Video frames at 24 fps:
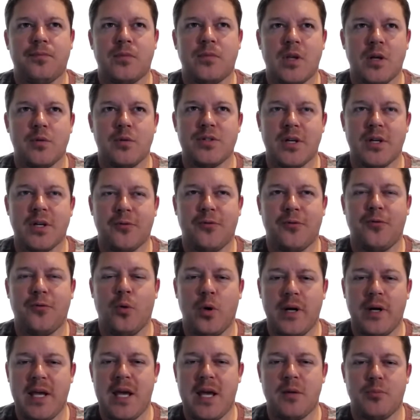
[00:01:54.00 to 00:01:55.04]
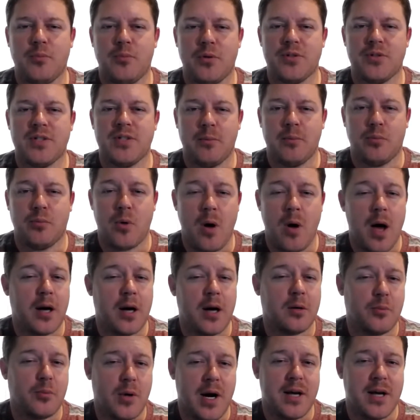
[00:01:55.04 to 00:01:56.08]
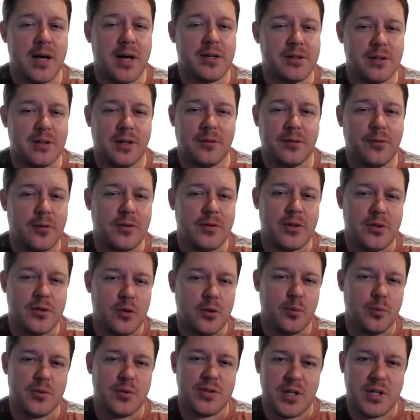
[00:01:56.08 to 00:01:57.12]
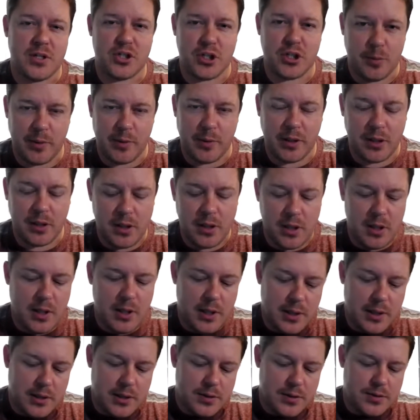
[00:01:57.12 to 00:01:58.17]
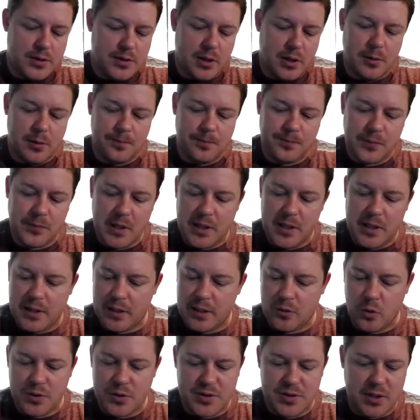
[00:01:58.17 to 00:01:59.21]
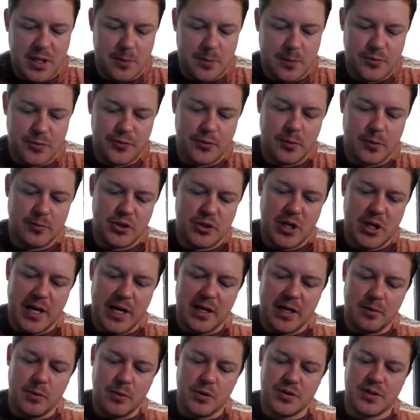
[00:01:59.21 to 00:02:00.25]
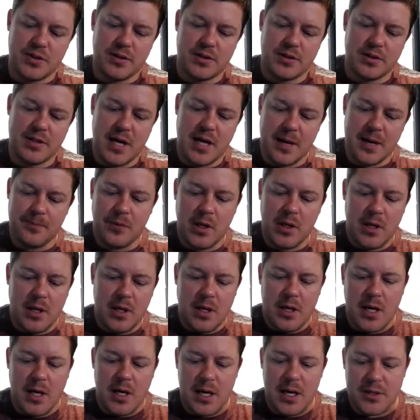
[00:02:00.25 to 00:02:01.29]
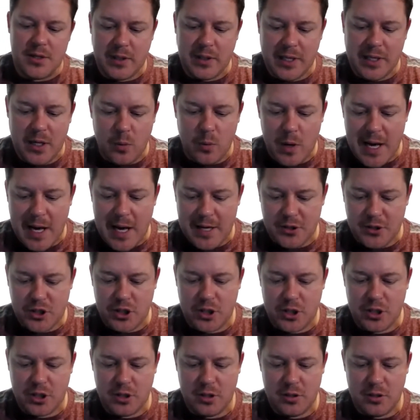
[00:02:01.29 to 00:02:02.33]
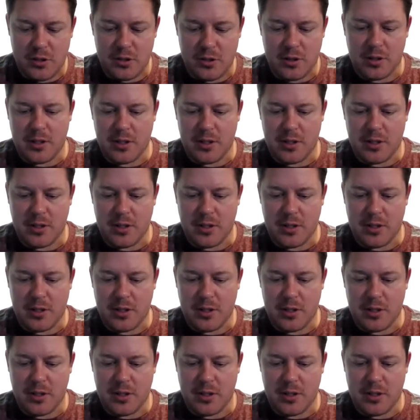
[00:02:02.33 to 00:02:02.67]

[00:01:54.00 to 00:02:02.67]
it was like 48% product price and like 52% shipping. So, and then of course it comes from China most of the time. So I got a watch. All